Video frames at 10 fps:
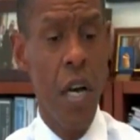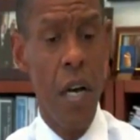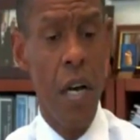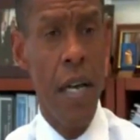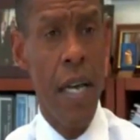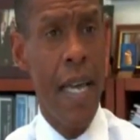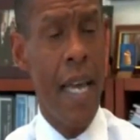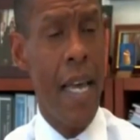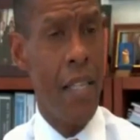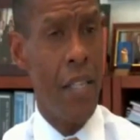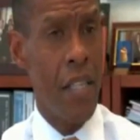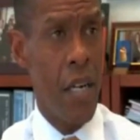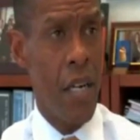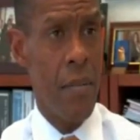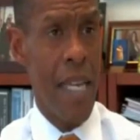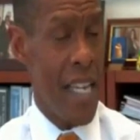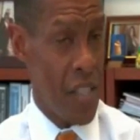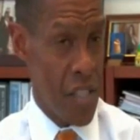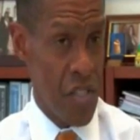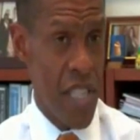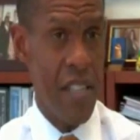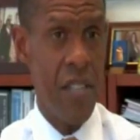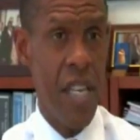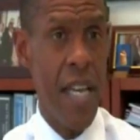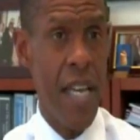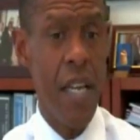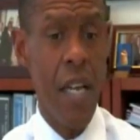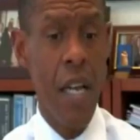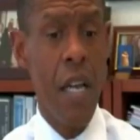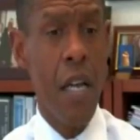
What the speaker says: and Asians that day.